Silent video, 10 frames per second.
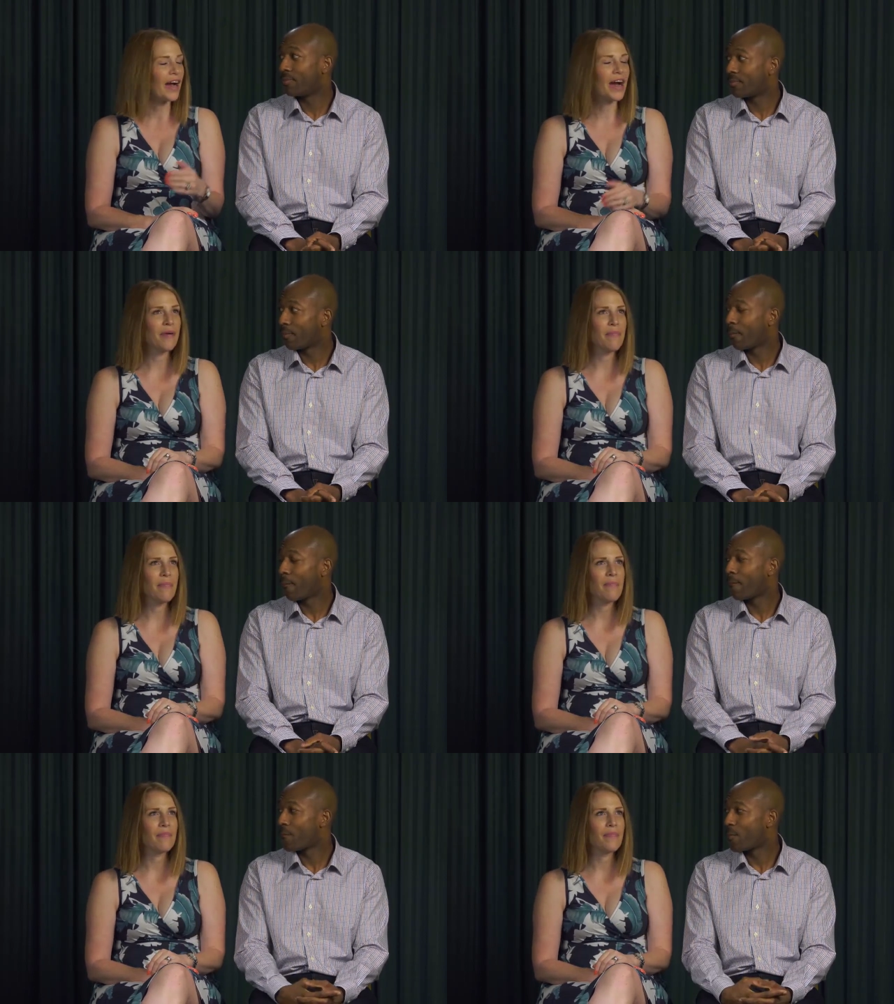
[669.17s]
Speaker 1: And
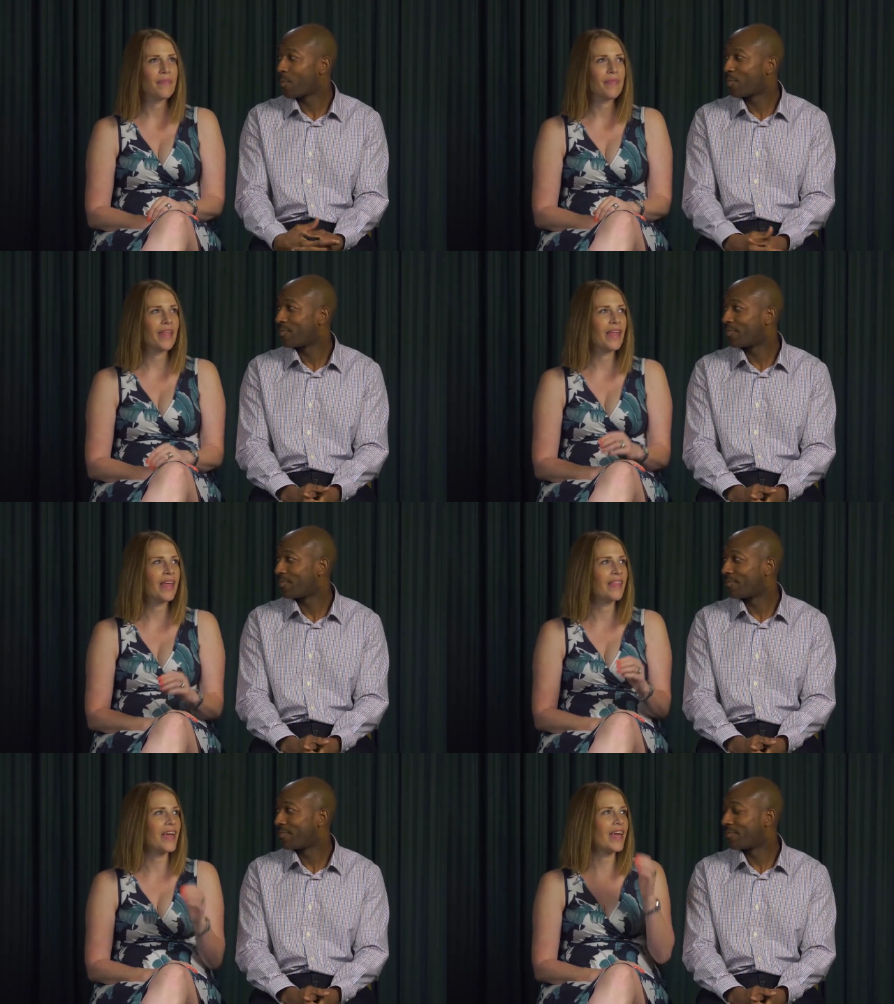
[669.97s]

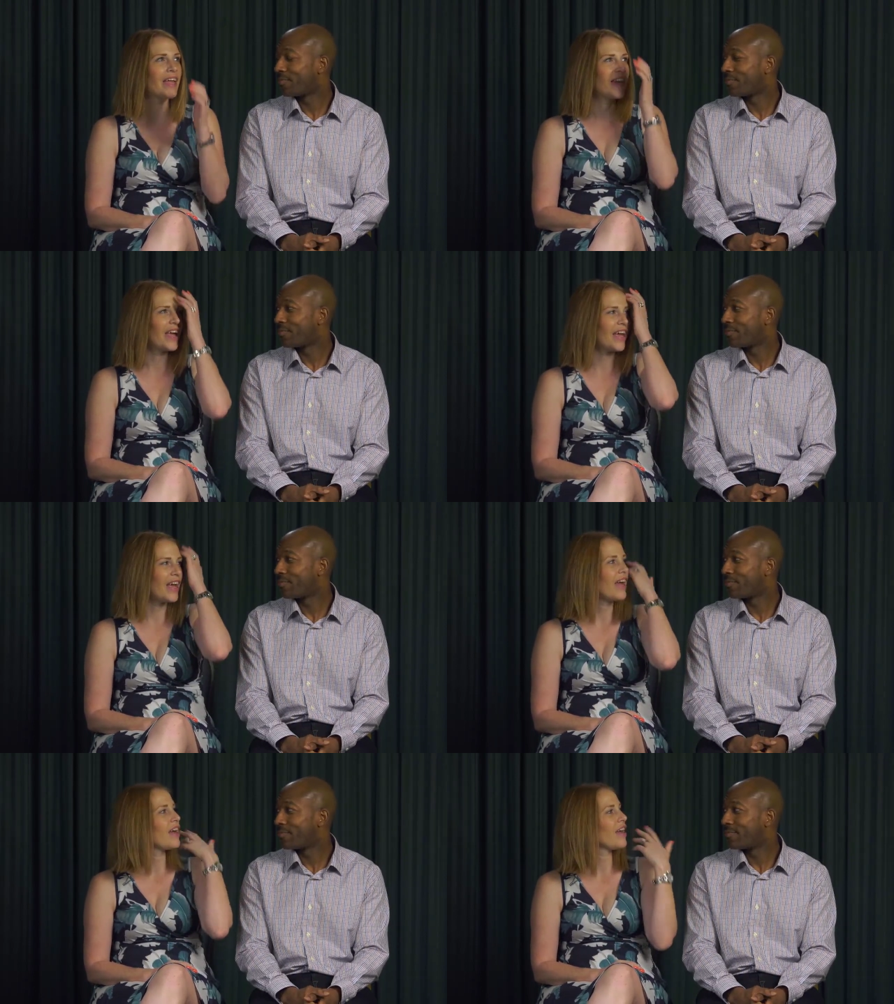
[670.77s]
then
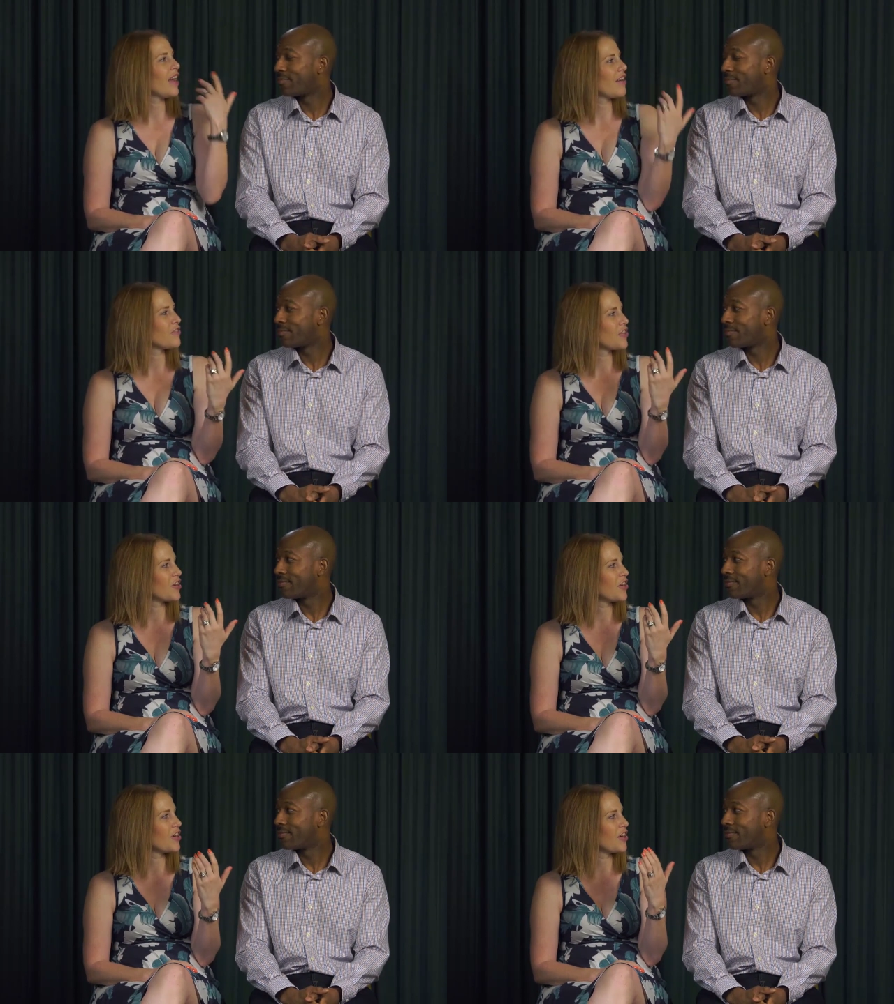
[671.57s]

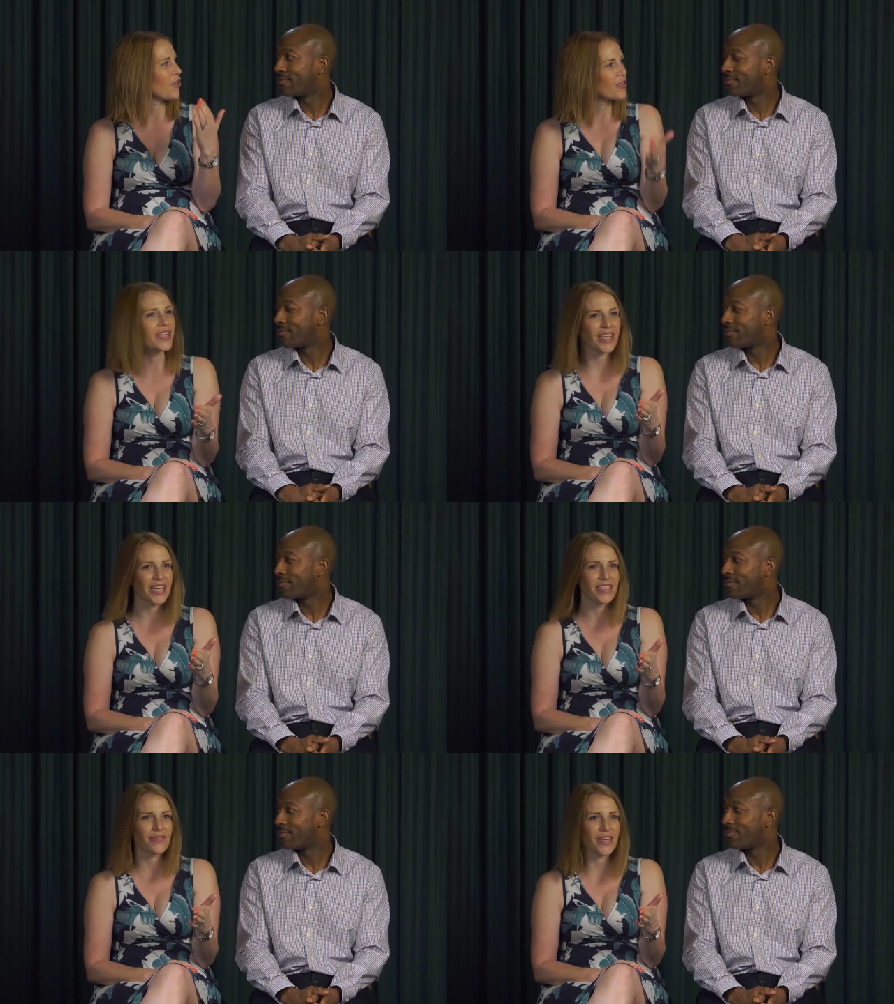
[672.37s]
after holding
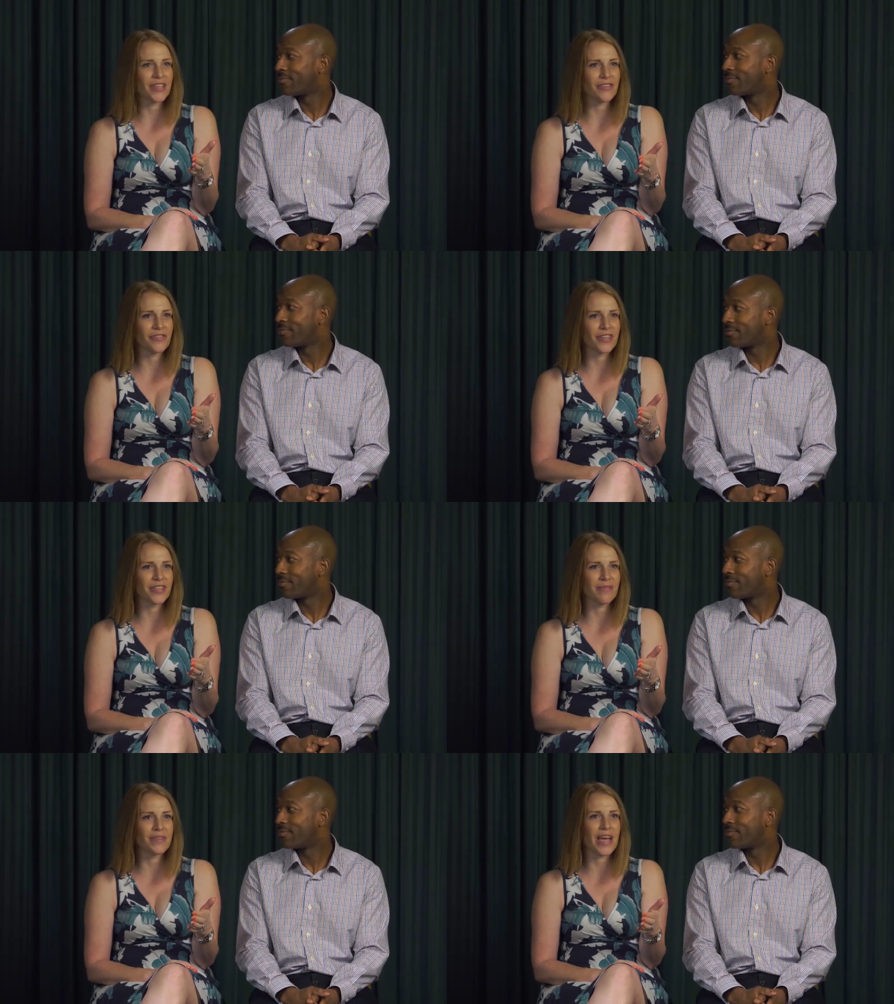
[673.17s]
it as a rental
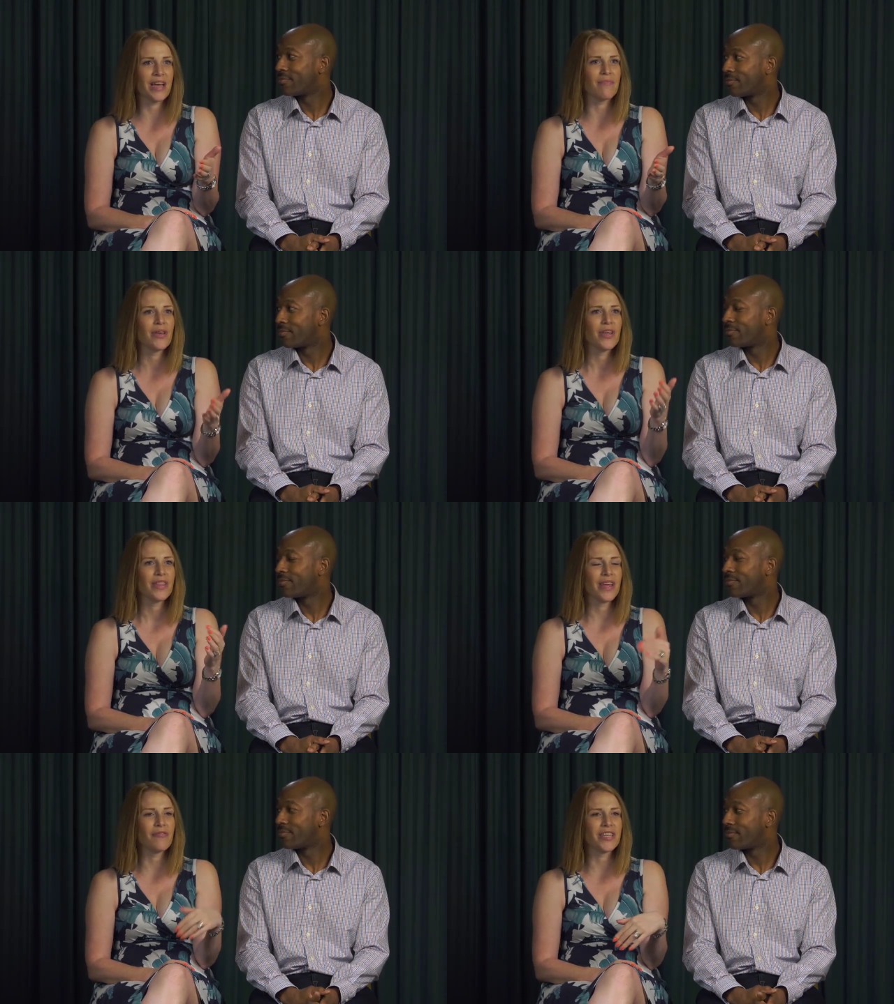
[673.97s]
for some time,
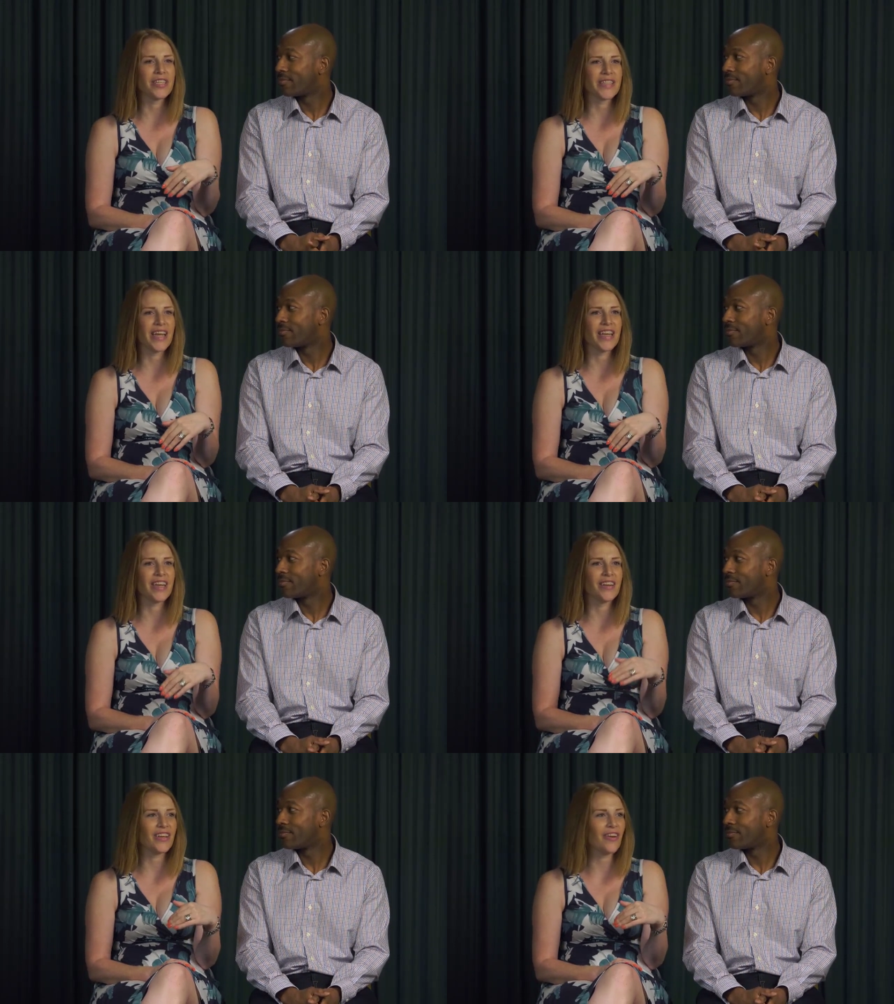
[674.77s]
then we
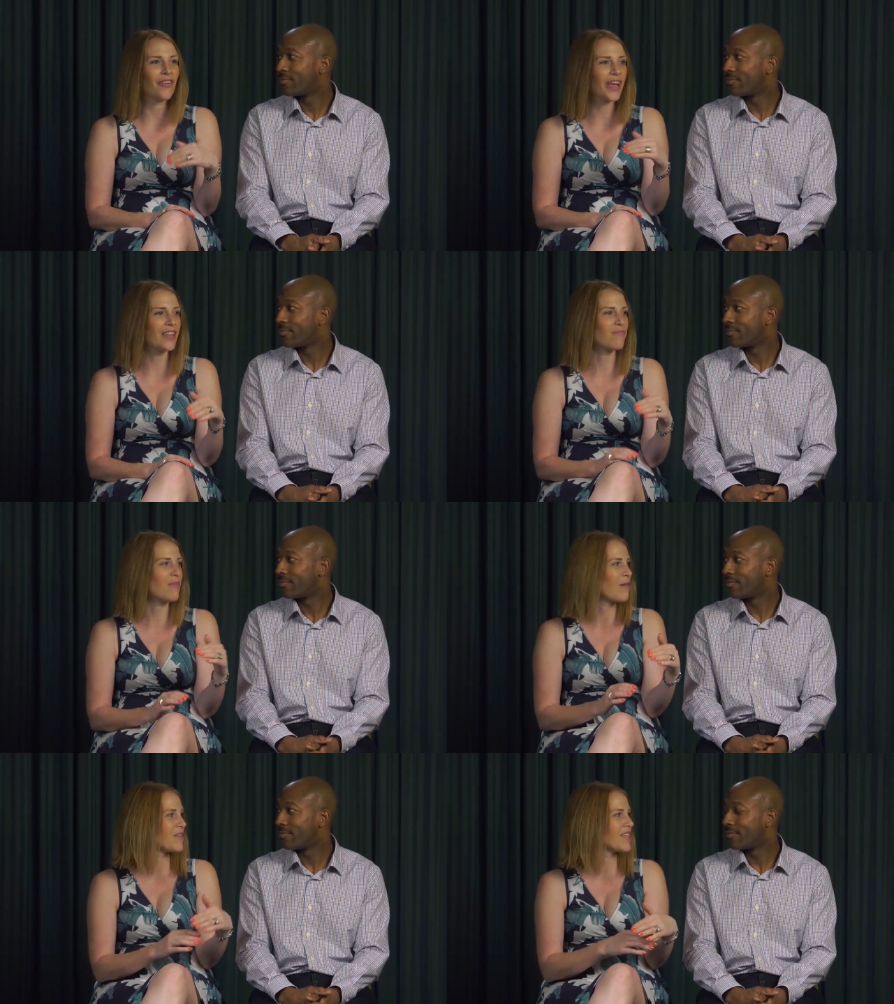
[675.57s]
decided, okay, the
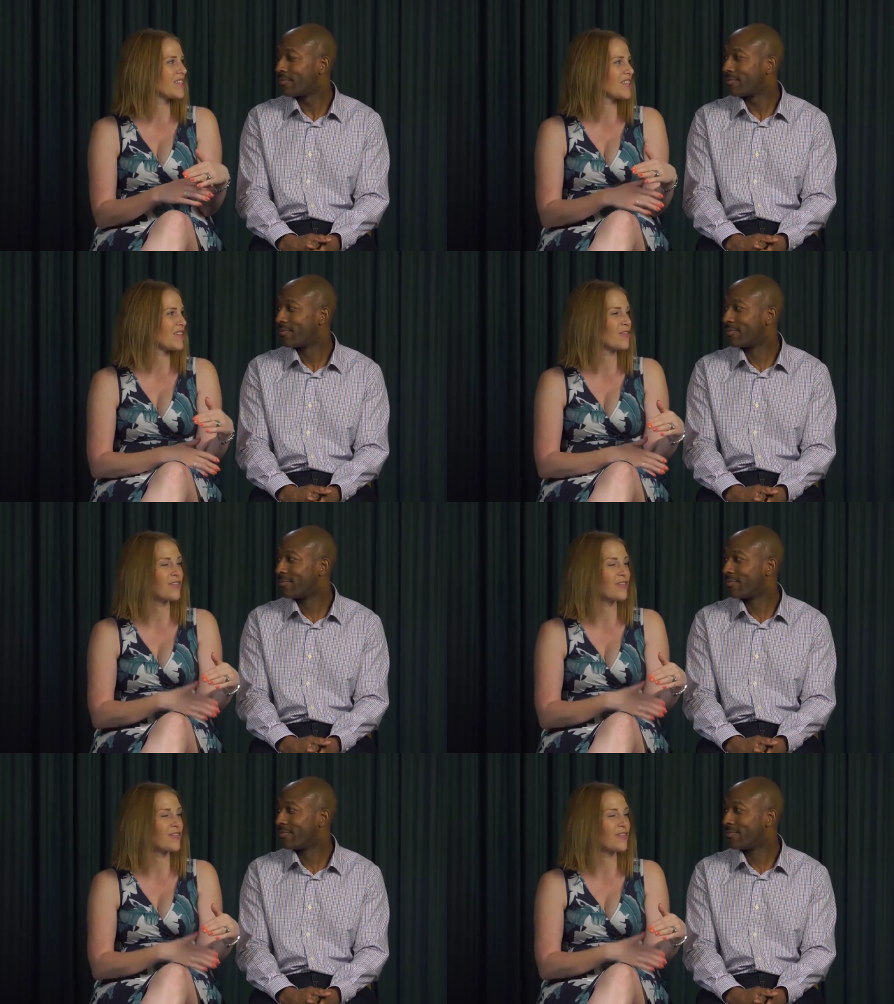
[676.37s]
property is